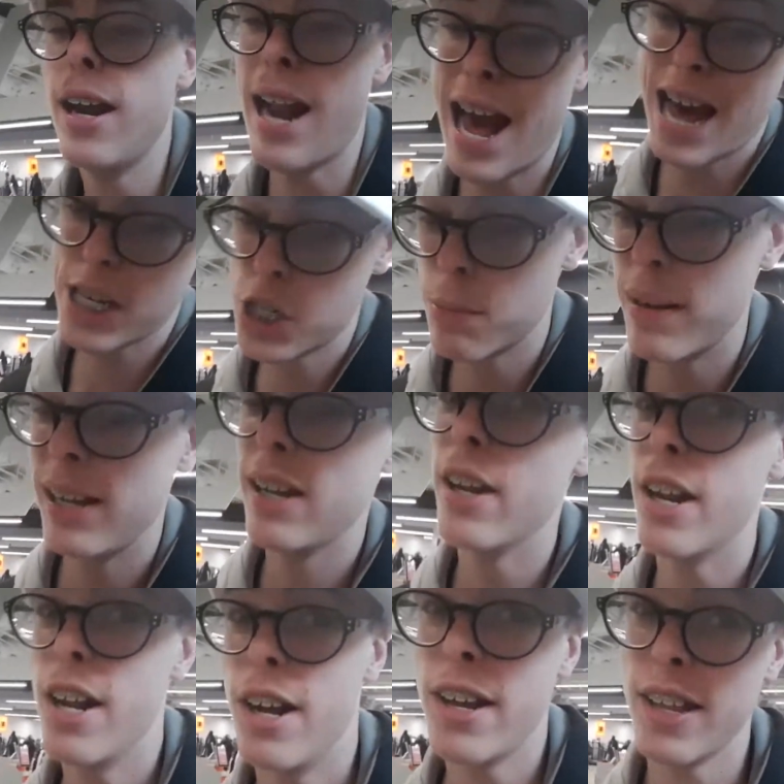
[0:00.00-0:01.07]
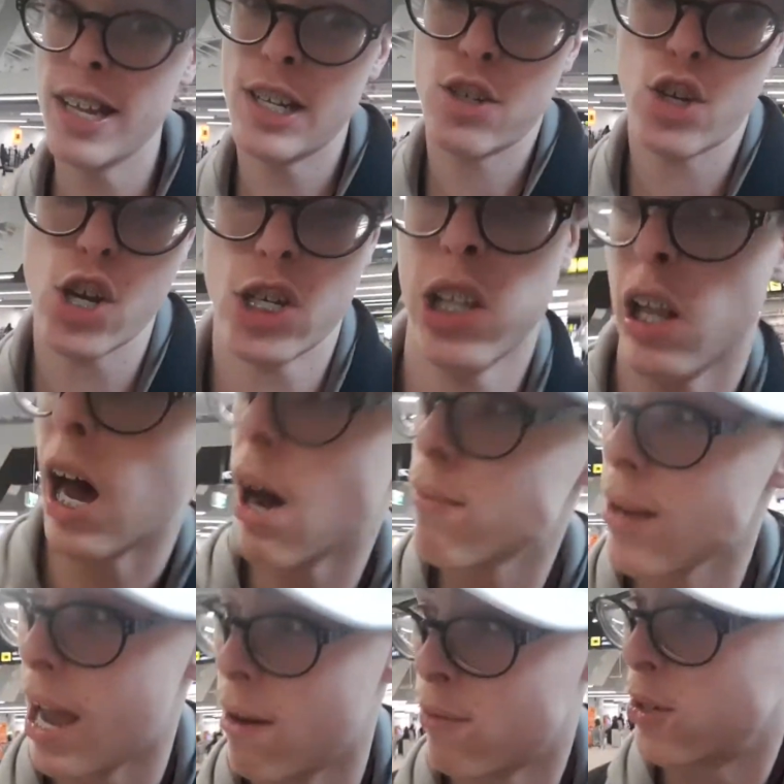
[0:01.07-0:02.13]
it has to be, you know, it's just
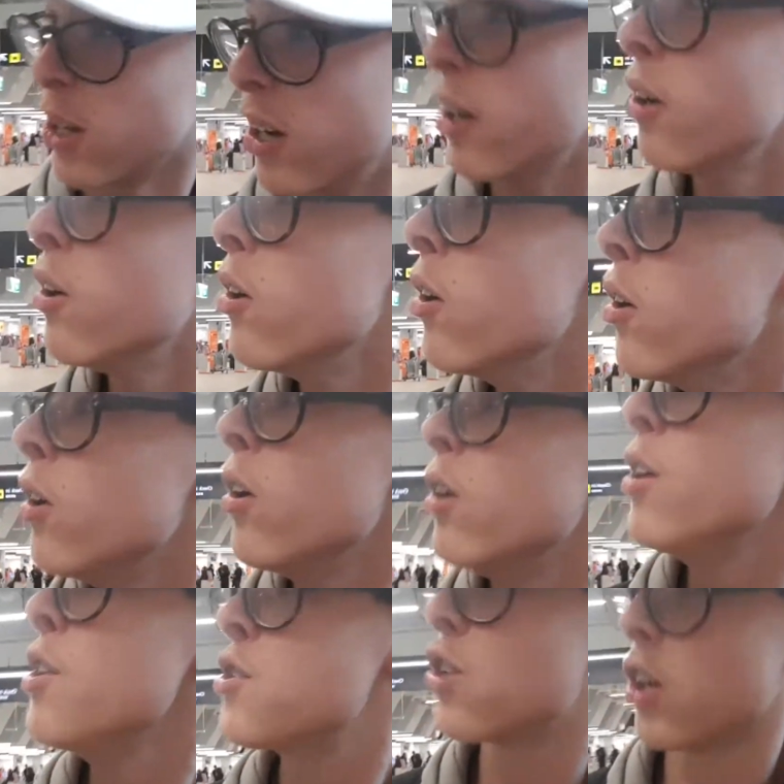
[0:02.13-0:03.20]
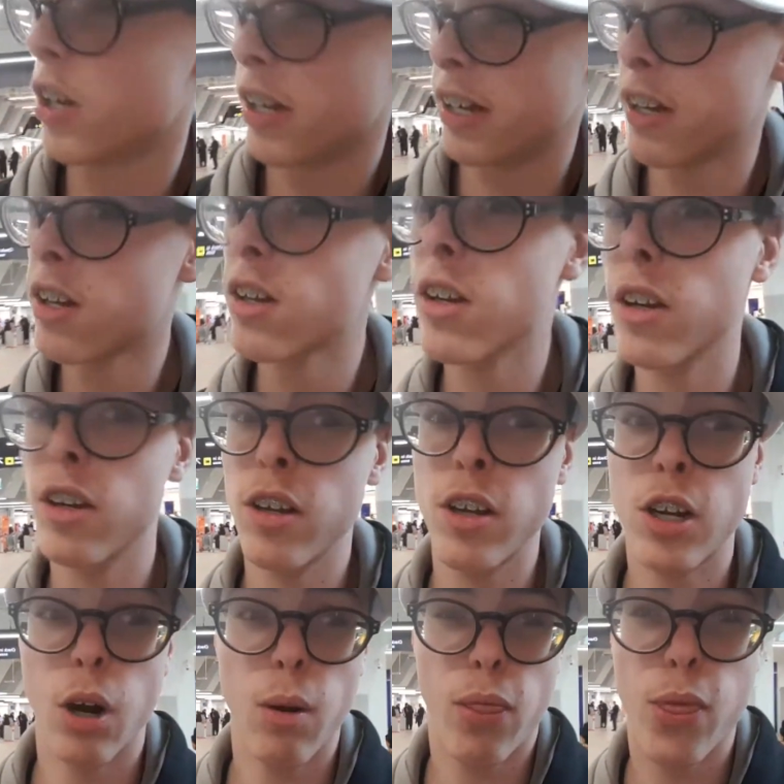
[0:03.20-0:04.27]
life. You have to sort of
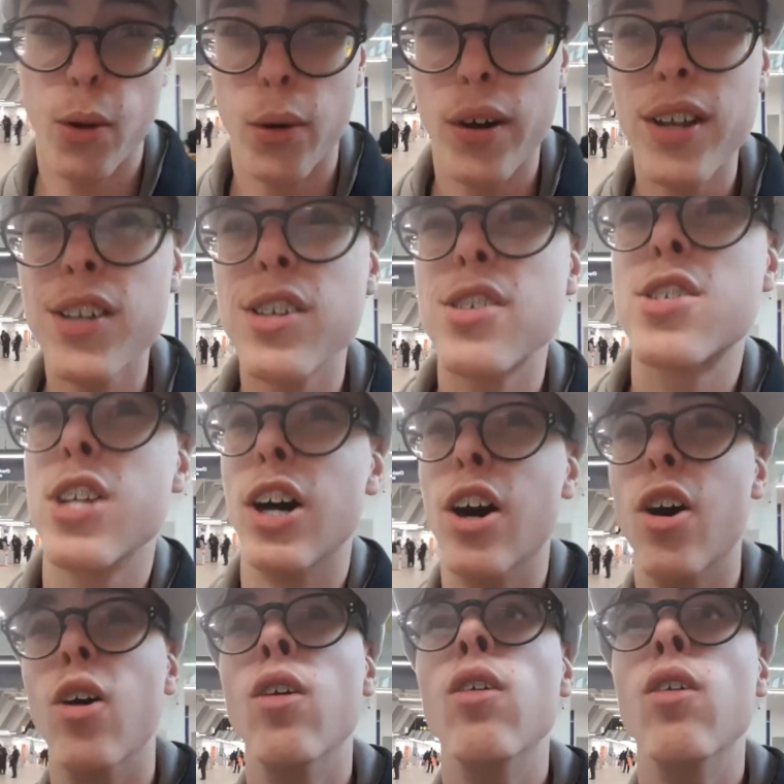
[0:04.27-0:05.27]
go through it. So